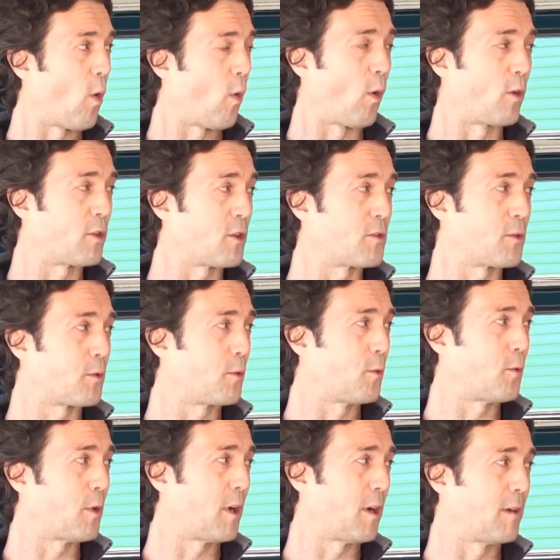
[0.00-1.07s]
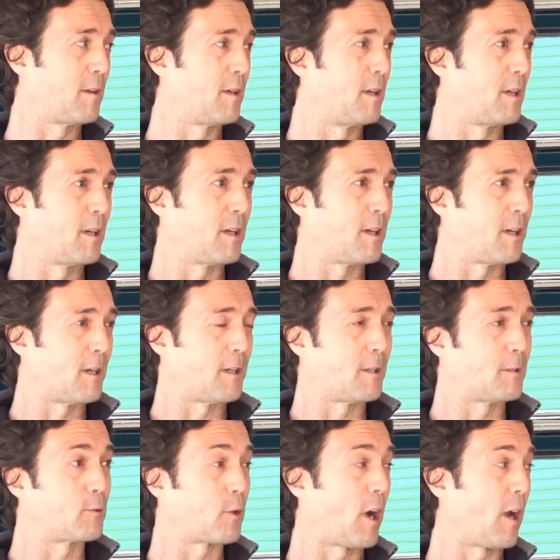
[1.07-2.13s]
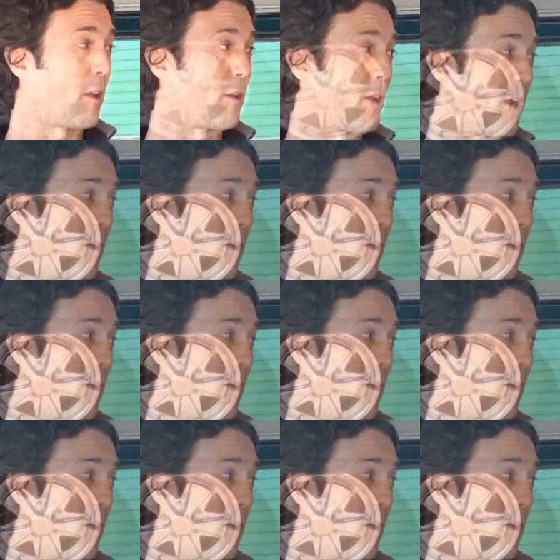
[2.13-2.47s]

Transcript: or just through uh, uh, trial and